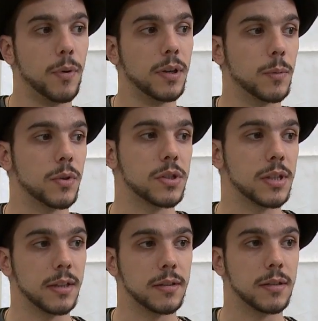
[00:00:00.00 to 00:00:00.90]
point was
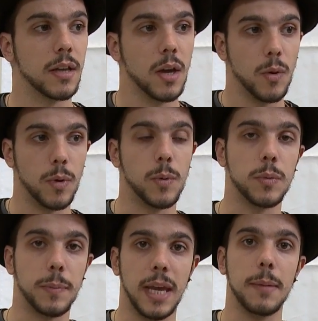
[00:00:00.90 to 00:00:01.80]
that we
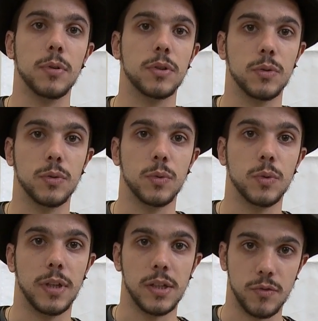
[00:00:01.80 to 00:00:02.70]
would be able
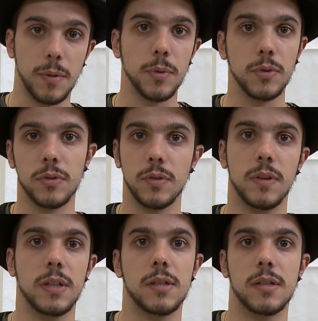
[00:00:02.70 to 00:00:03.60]
to distribute
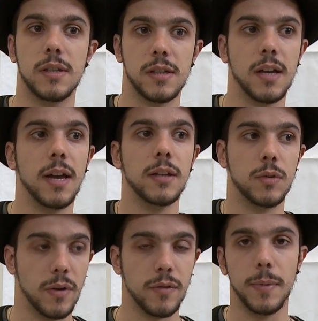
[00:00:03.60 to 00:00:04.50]
this design
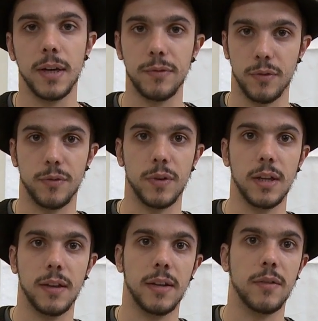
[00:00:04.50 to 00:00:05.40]
to everybody for free,
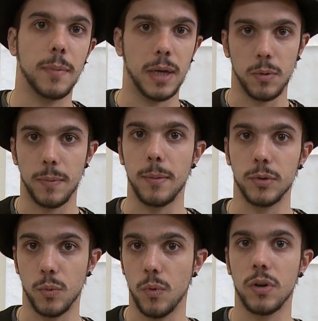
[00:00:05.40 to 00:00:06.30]
and everybody would be able
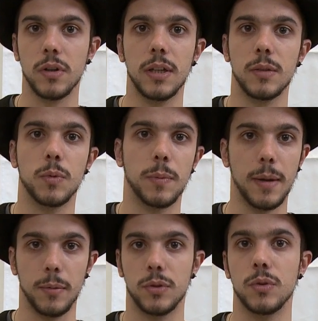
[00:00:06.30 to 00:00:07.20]
to work on it, would be
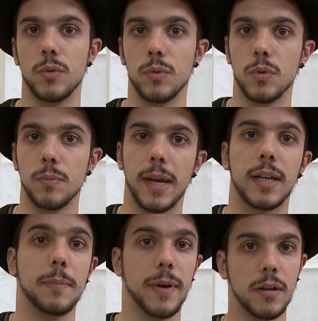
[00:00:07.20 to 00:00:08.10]
able to make
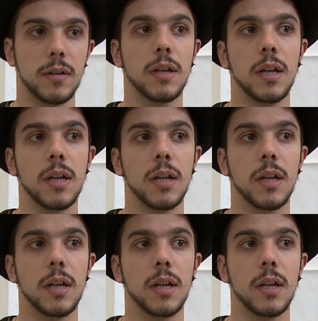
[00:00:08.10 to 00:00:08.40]
it better.